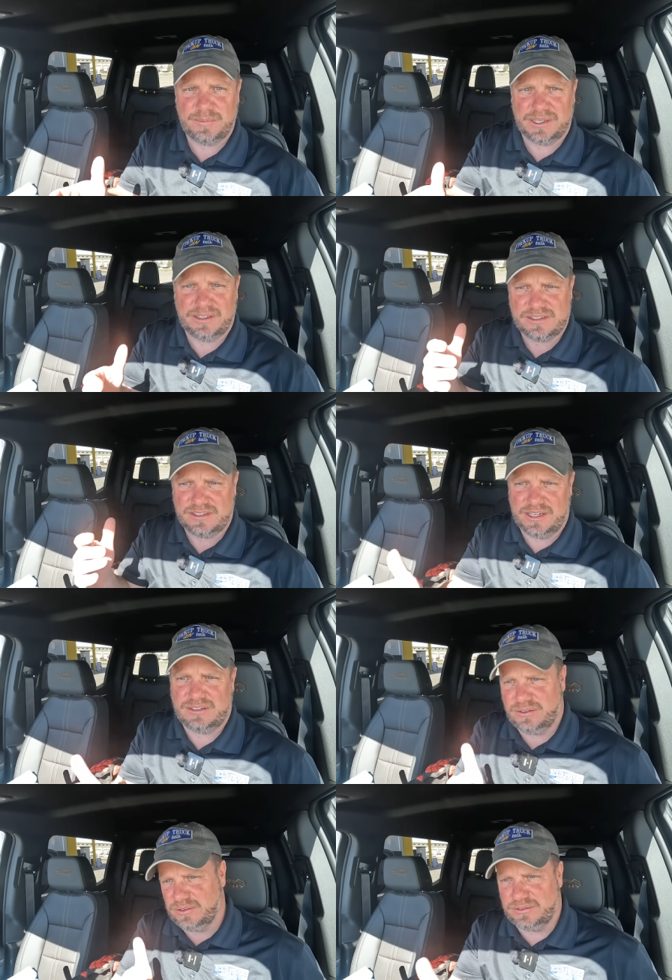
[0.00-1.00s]
because
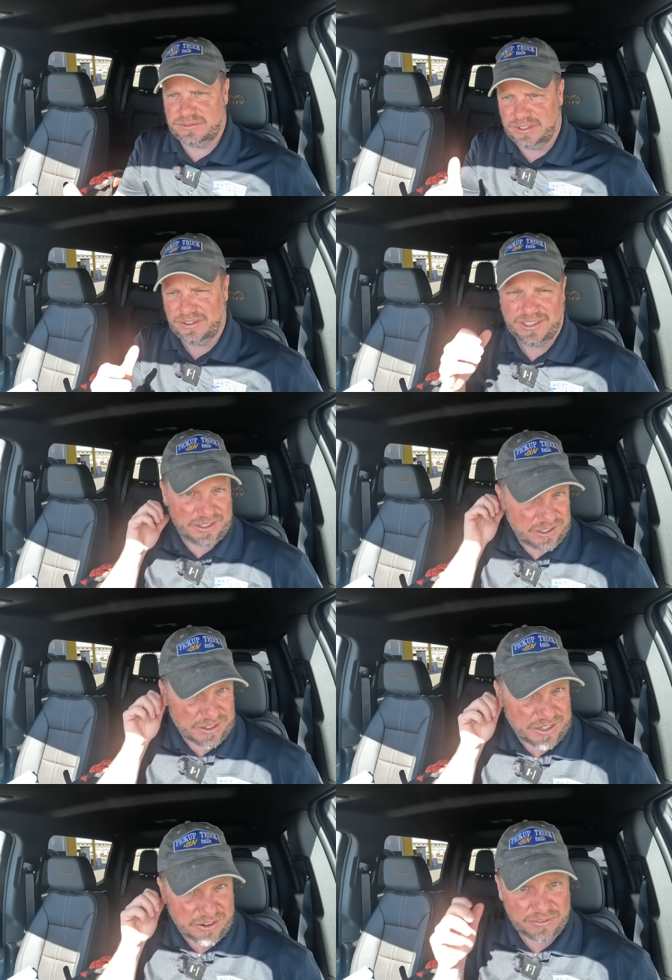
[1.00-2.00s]
diesel, you know, you
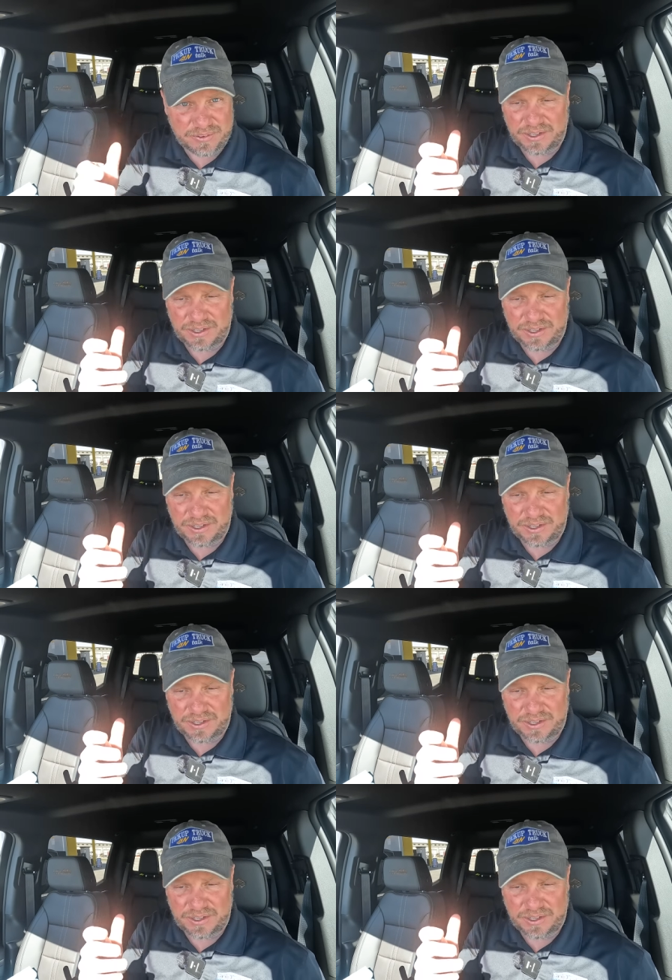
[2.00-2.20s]
can hear it